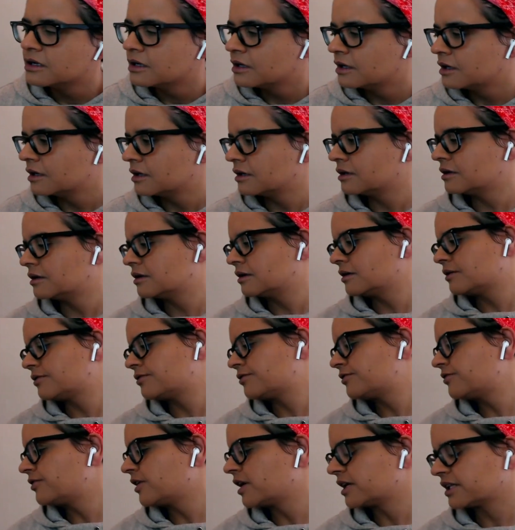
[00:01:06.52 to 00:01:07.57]
Oh,
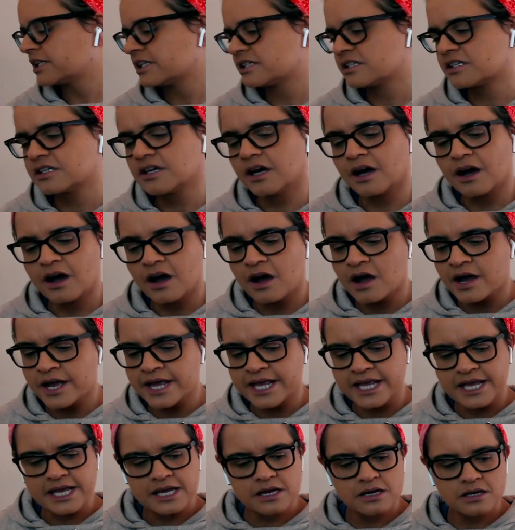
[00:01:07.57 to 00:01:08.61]
fuck this guy.